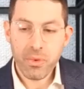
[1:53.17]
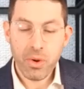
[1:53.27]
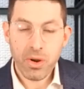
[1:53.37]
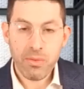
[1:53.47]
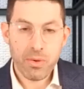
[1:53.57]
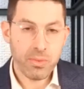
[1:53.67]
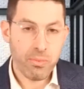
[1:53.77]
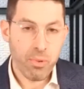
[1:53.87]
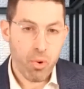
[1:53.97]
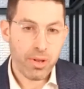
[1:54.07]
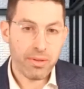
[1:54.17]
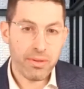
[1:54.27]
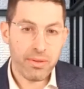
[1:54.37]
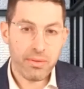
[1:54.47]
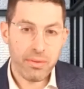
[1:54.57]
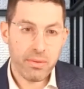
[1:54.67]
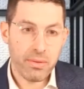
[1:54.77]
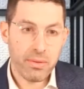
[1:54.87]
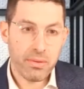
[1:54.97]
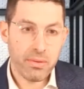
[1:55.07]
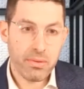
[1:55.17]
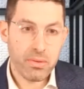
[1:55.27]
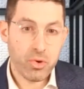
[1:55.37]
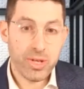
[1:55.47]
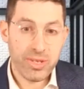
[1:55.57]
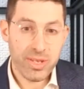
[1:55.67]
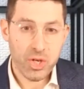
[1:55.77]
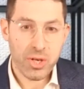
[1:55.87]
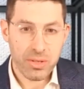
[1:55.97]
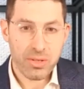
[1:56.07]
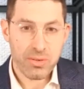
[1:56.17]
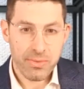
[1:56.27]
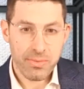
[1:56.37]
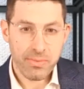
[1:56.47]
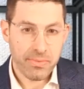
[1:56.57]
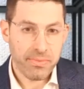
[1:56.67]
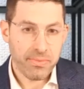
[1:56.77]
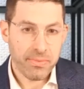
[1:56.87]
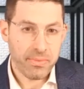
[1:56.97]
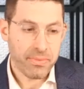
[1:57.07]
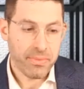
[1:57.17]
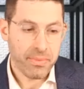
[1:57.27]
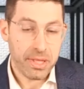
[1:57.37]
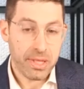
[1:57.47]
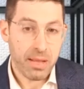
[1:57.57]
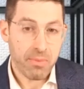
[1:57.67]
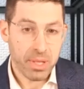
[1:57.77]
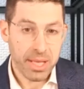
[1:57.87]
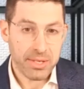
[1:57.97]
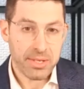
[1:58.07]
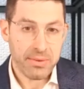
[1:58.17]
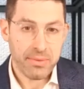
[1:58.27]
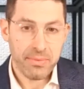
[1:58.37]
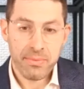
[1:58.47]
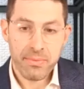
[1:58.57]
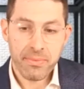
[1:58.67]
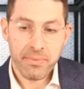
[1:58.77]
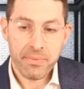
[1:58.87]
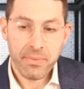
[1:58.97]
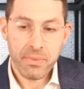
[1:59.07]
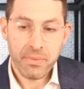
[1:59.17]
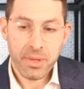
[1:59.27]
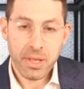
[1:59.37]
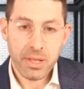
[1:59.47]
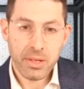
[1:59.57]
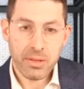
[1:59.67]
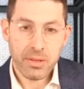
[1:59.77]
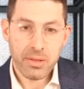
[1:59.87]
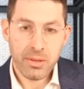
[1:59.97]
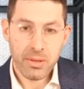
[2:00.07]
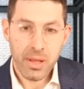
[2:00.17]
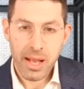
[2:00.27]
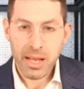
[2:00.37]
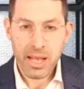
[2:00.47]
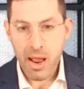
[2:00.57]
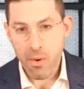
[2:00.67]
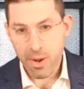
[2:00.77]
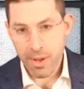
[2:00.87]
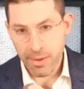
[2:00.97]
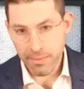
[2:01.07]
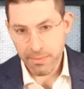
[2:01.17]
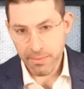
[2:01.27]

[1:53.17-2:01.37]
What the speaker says: one of the most important transitions that take place in any area